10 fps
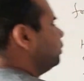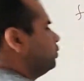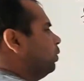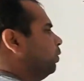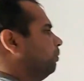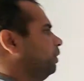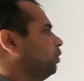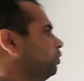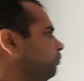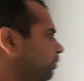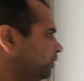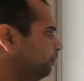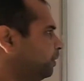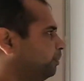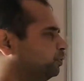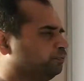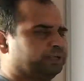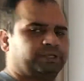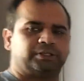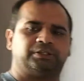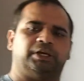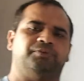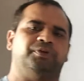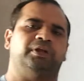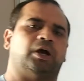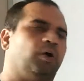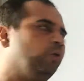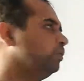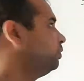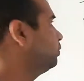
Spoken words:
So what is the purpose of saying is that how you